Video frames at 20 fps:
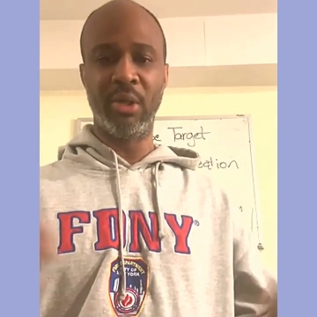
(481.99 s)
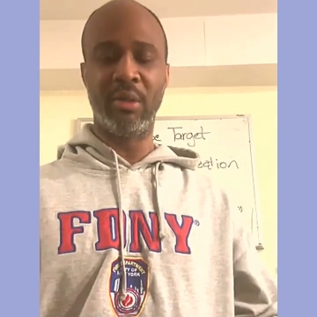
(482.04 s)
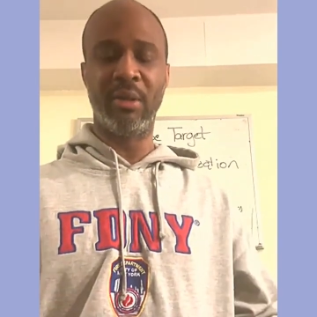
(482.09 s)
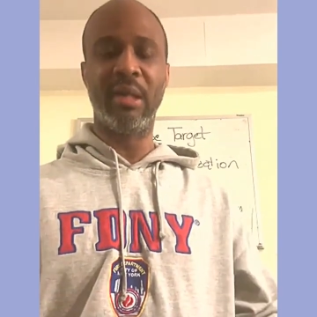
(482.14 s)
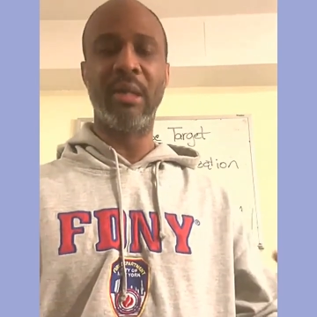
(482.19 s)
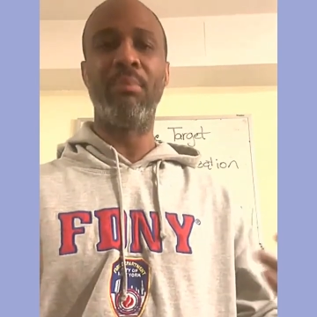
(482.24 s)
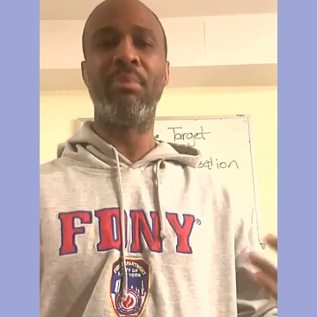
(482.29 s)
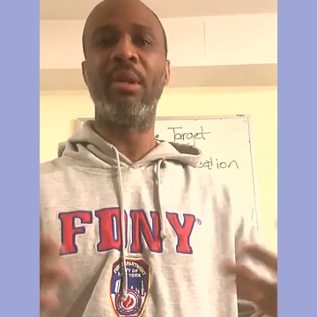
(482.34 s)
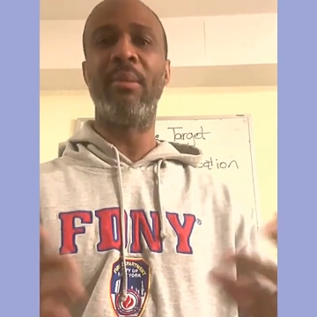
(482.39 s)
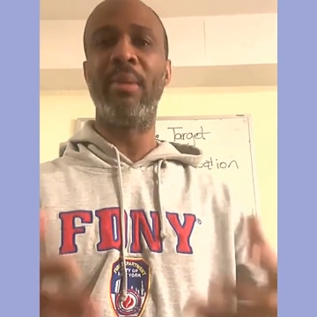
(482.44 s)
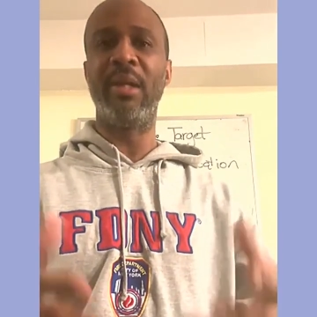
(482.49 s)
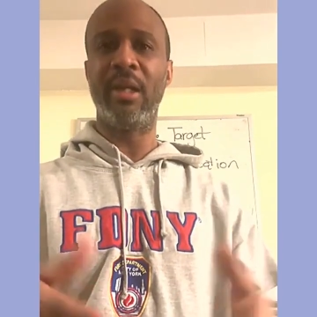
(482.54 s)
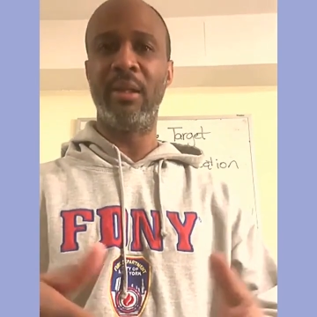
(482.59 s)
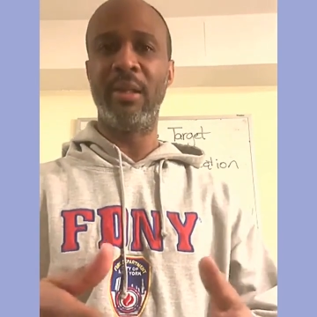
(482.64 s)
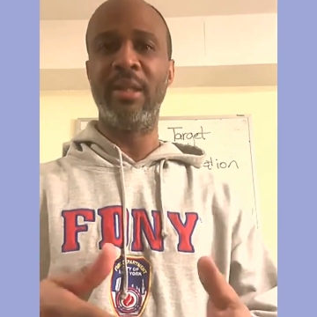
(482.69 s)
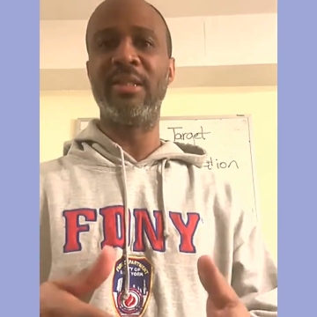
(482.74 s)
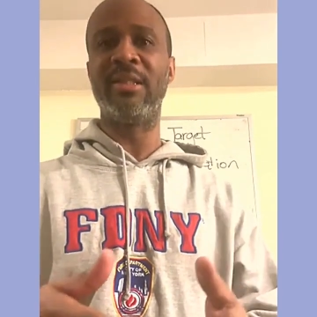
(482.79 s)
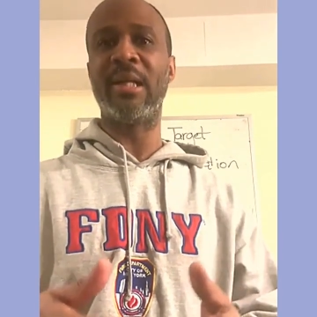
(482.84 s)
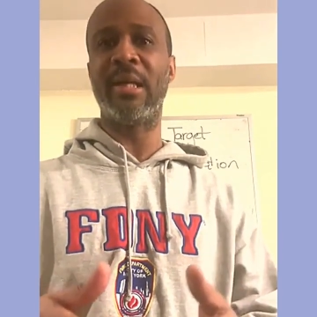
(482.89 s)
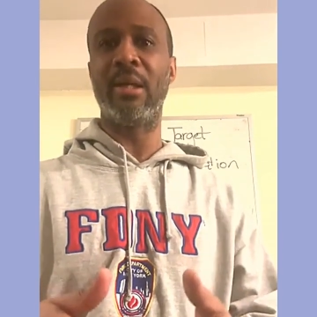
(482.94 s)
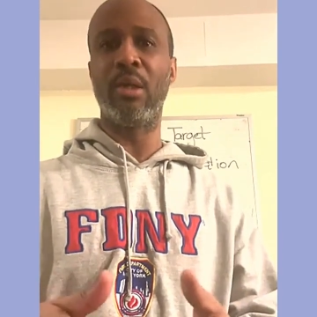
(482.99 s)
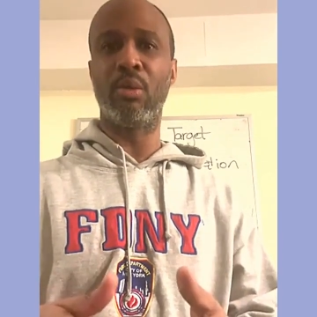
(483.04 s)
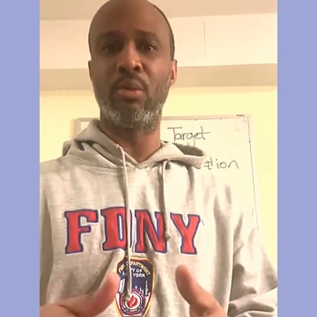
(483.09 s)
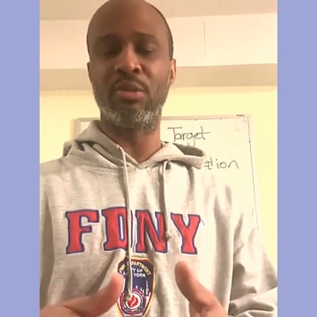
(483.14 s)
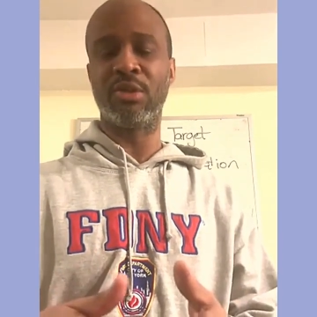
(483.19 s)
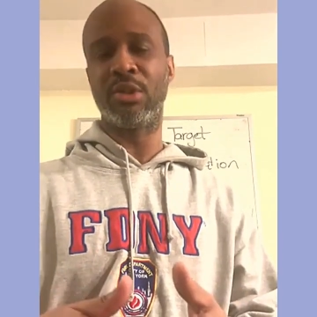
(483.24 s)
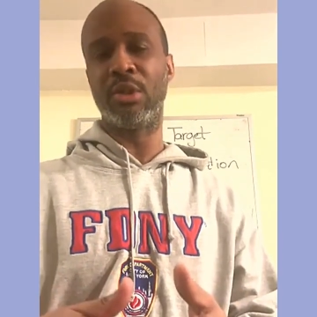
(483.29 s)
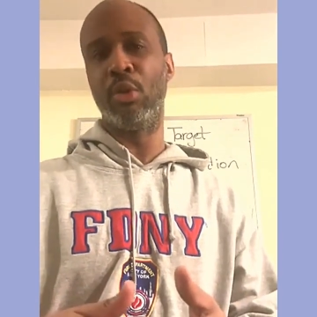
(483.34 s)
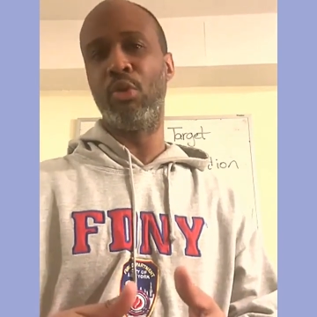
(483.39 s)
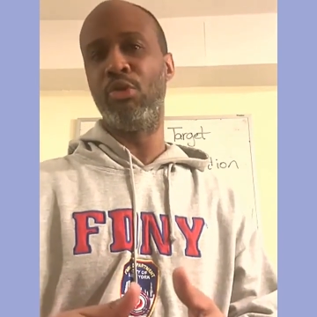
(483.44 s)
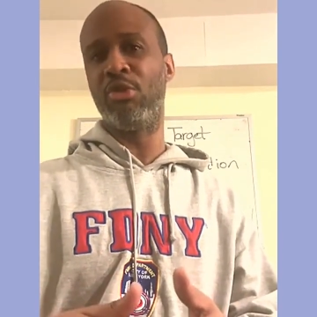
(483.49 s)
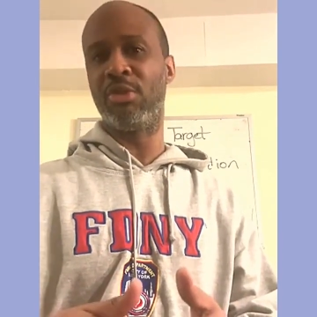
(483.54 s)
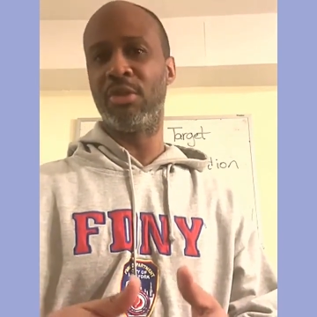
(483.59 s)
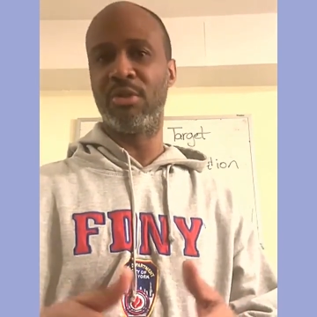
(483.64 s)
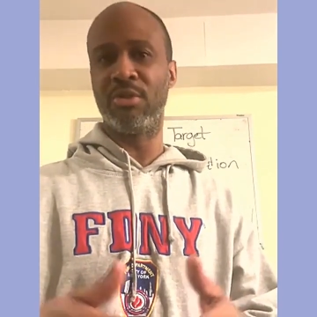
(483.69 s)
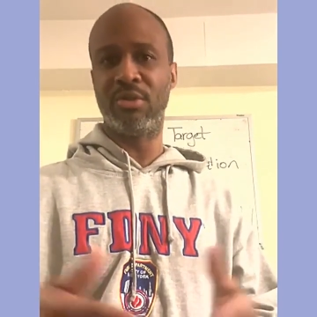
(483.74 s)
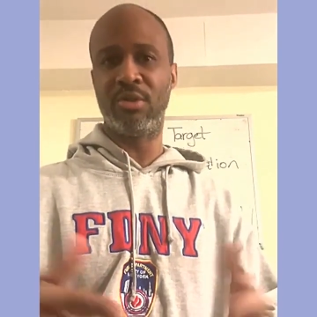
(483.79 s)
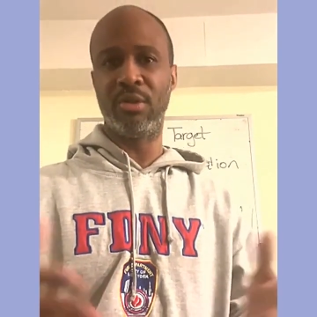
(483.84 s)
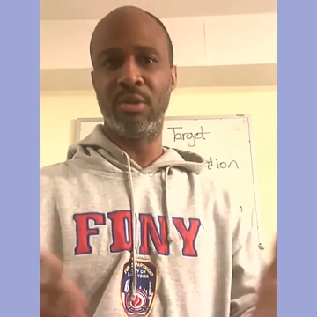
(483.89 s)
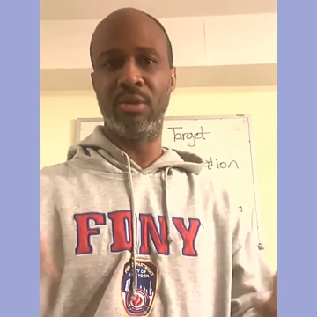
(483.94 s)
implementing these technical
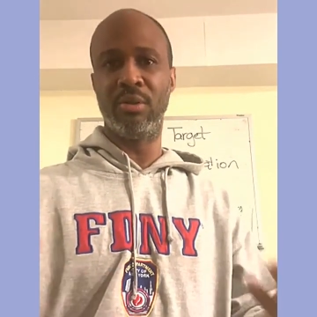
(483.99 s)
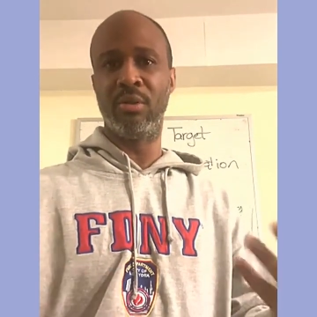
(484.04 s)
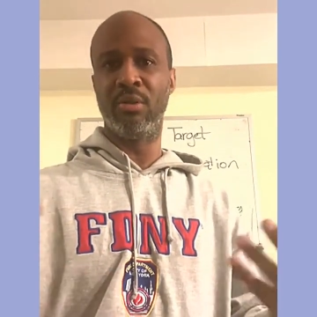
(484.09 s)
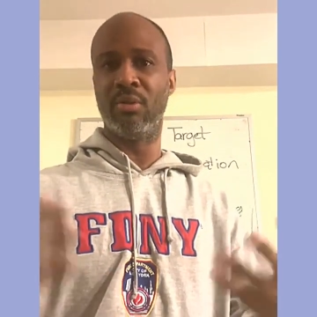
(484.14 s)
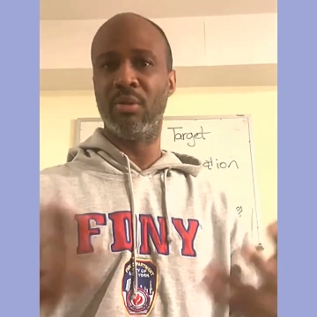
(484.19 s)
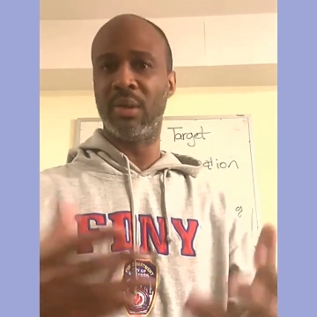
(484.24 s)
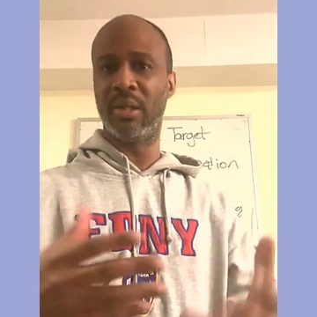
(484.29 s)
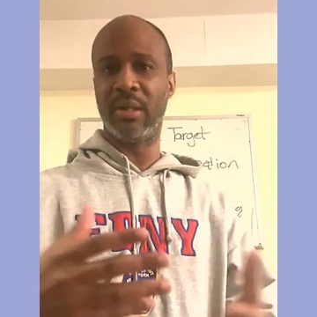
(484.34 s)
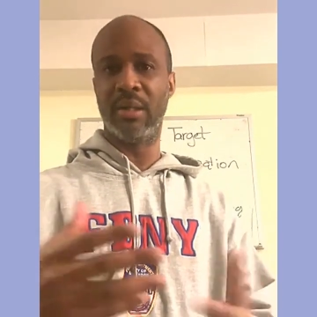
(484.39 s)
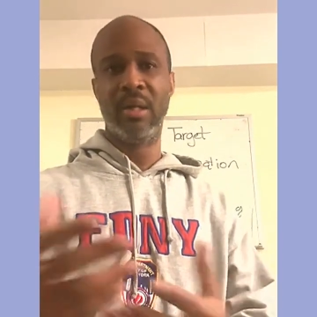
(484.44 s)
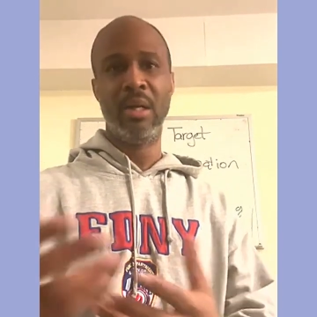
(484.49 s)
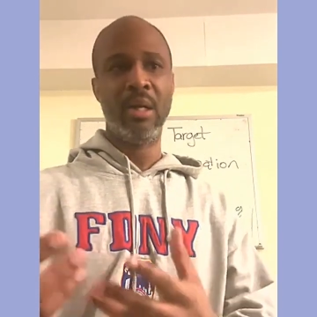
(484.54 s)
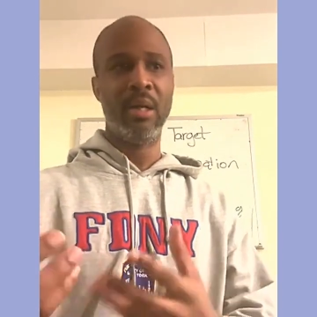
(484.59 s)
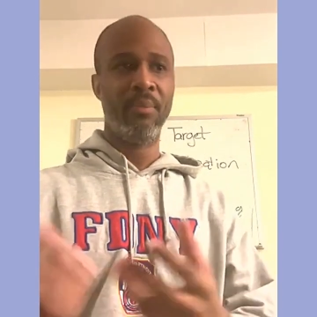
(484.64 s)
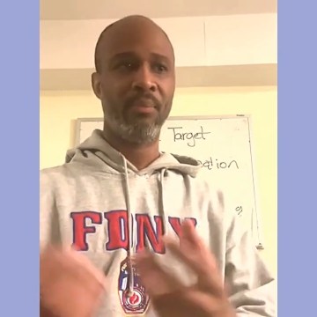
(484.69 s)
solutions, you're going to